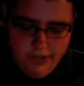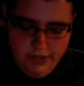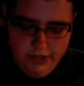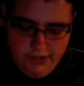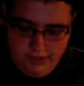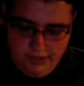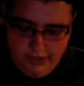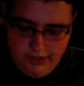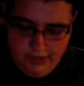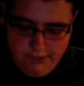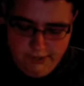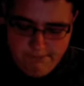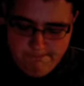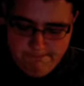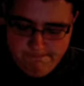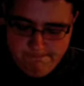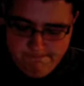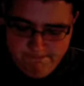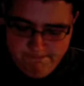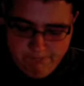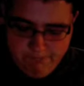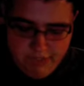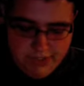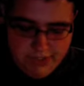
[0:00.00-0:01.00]
Um,
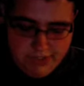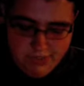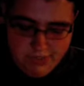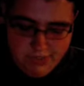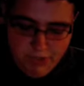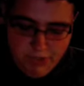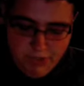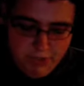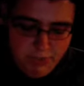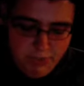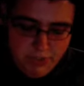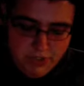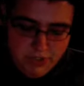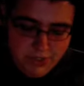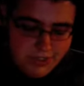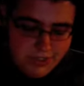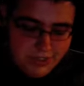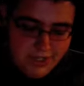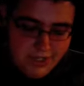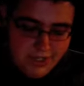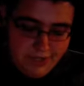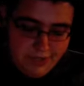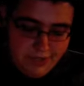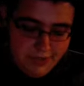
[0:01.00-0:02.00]
it's pretty much
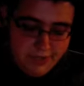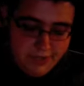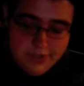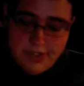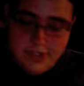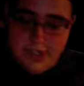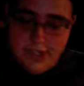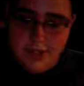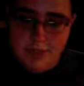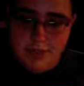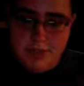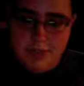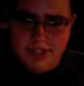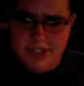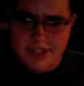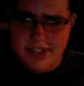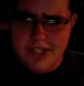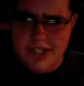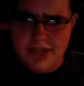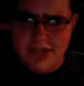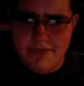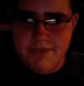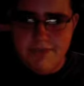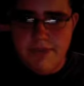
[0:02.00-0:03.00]
exactly the same. It's the
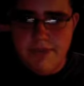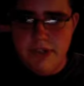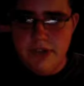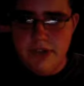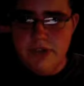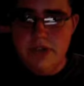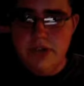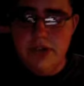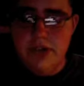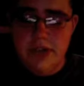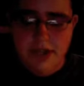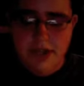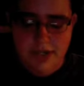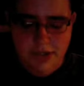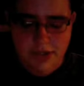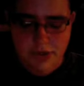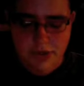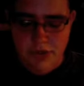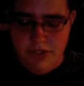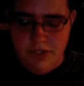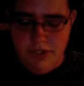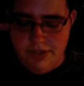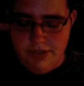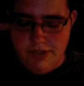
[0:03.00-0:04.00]
same feel. The
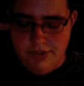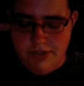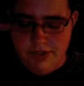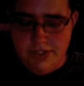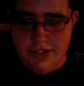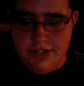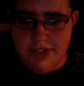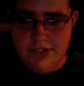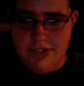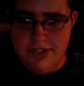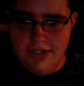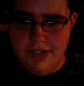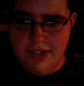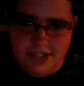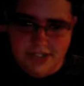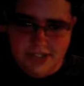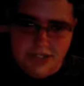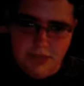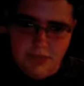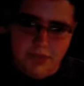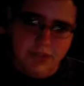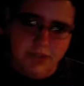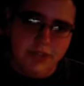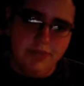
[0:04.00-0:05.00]
only difference is like
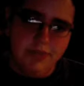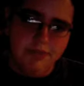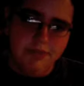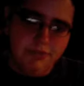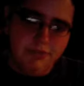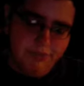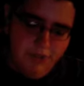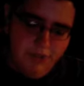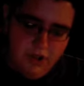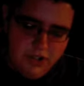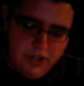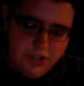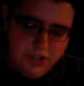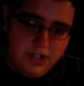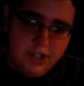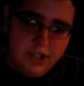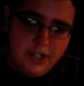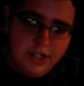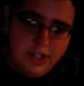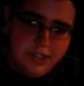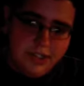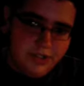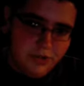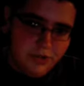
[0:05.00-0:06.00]
some of the function
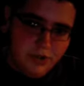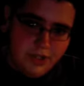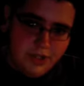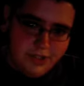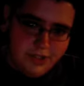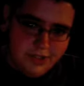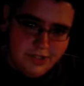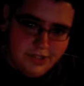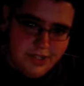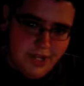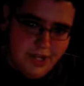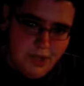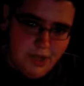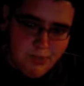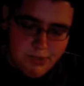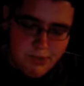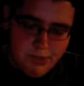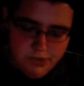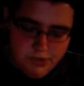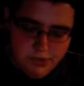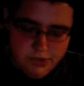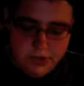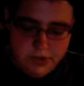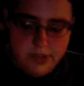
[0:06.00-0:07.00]
keys across the top are a
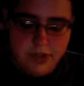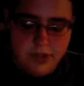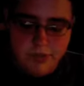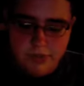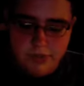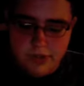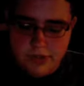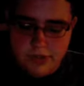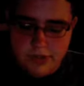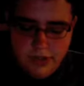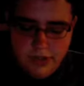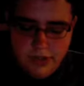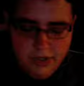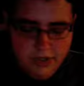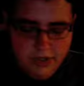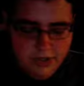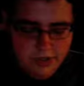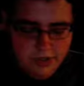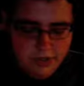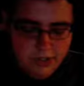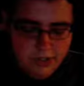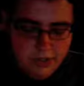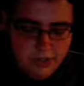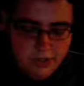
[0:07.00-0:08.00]
little different
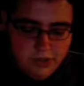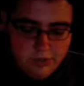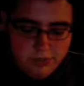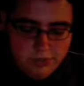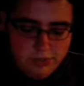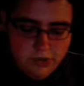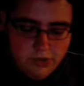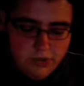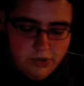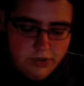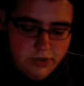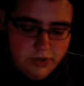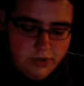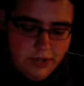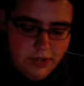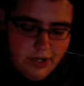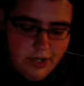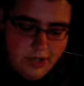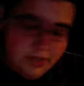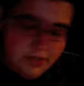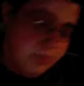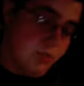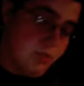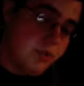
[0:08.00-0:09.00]
for
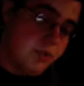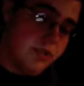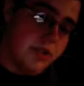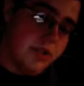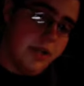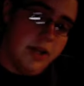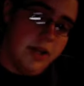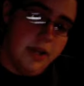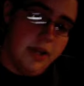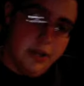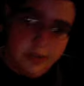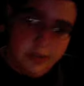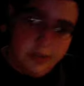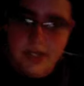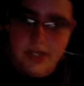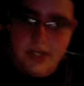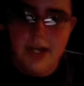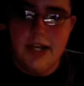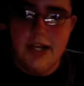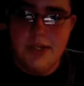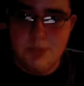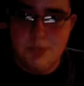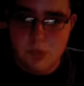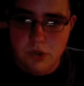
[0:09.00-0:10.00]
expose and
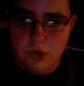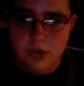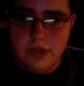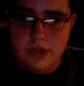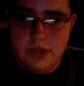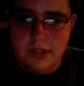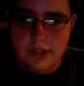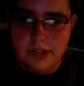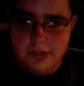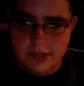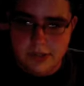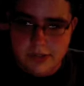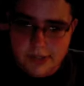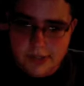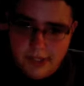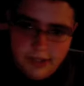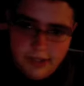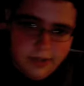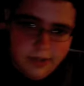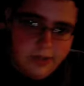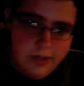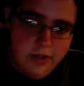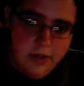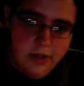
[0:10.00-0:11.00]
dashboard and things like
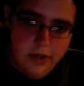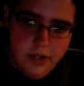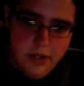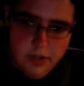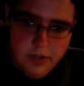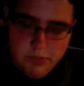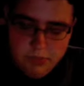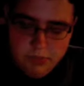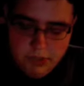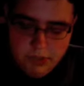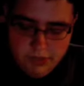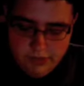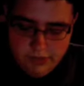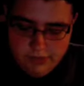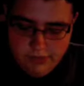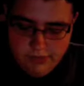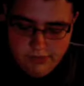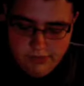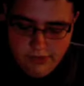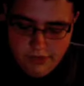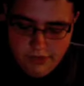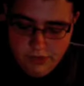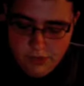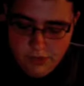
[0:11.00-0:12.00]
that. But
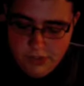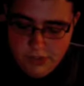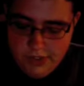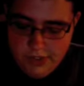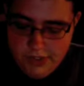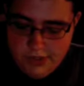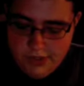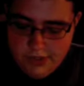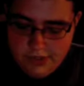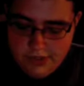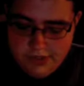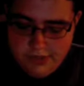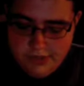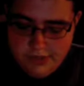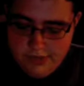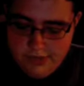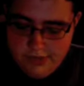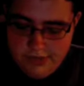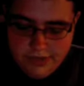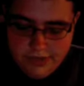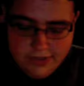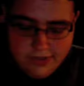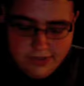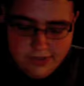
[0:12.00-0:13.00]
otherwise,
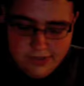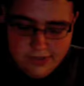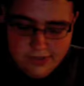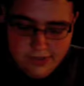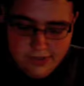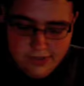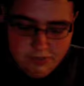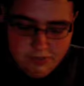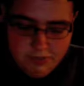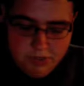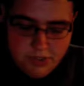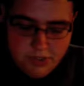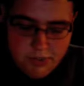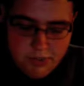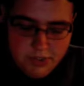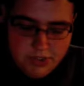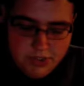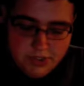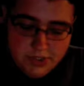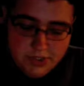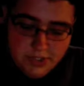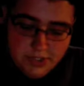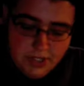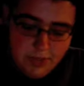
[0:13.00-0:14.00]
it's pretty much the
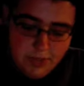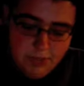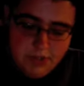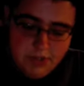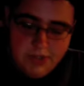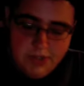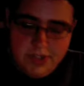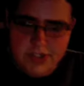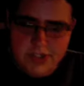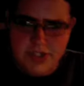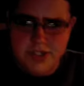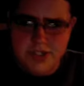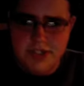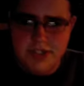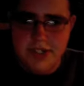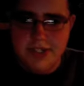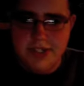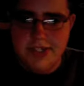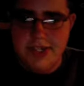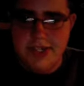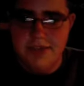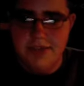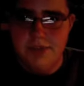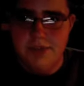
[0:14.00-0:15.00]
same, and it's just nice
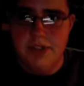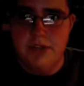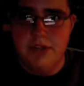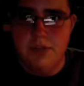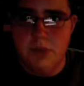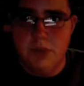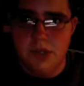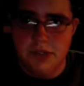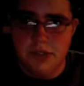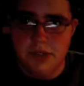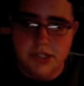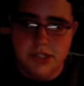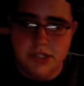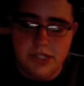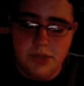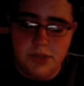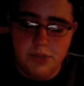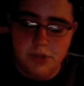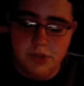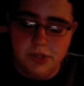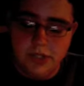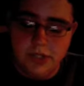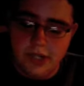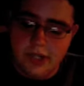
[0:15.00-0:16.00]
having a wireless
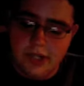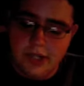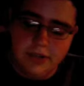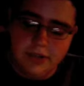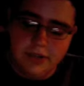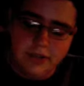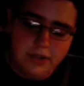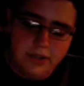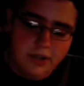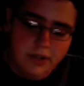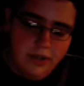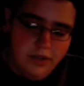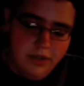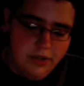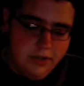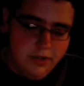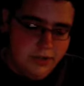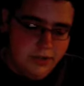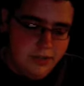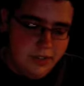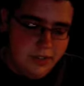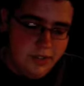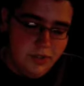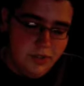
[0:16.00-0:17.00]
keyboard that I can,
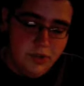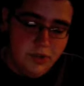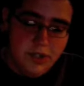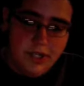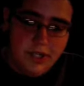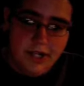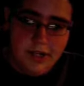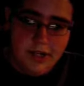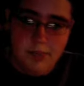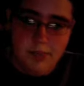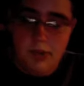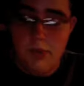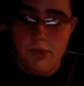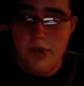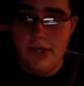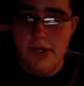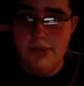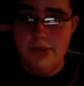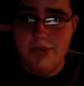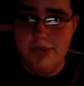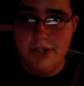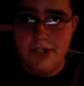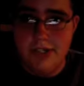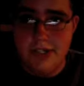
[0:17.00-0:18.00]
get out of my way if
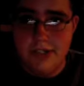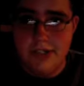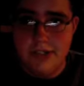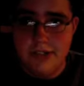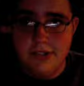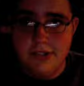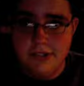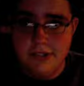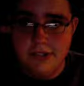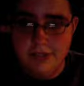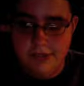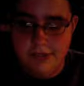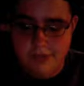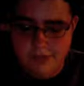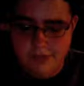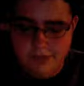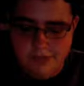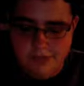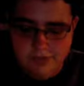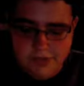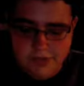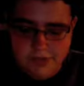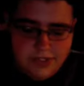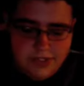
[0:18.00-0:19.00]
I need to
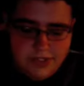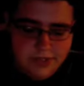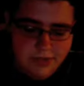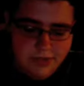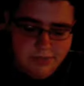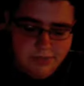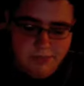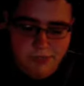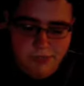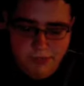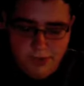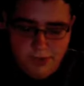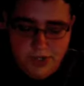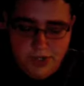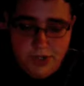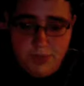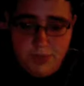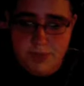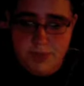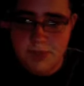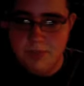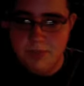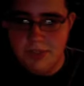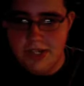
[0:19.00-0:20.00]
free up
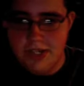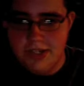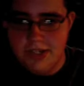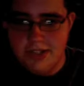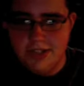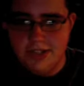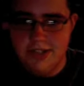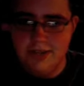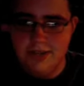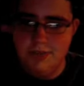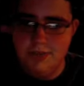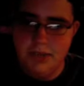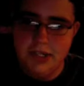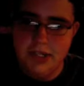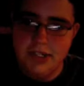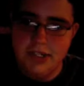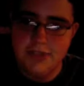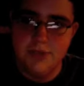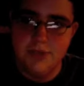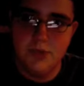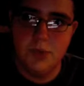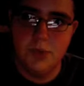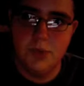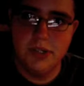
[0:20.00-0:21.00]
some desk space
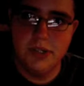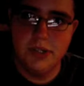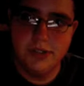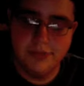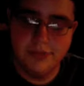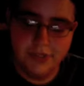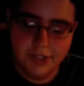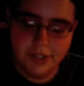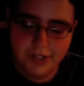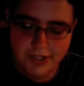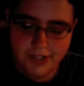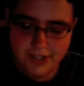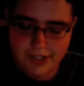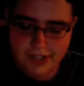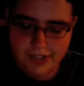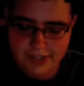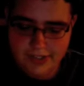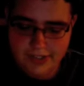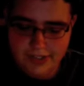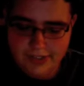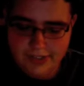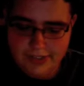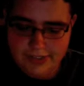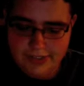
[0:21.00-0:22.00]
for whatever.
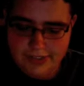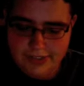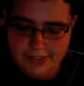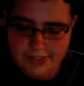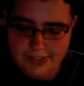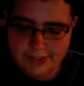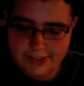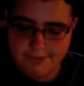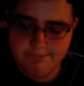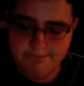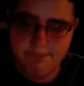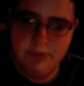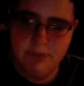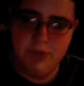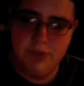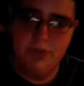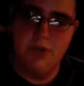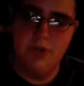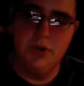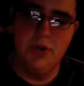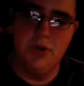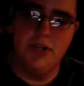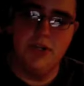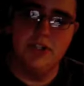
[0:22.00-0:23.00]
So I'll
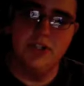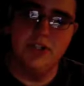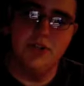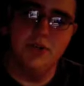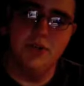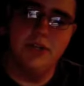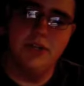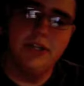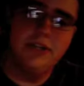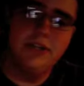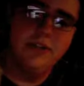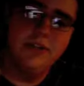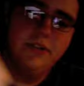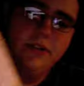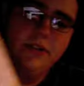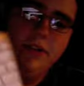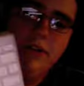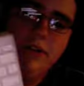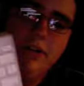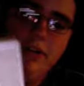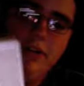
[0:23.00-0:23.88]
go ahead and show that to you.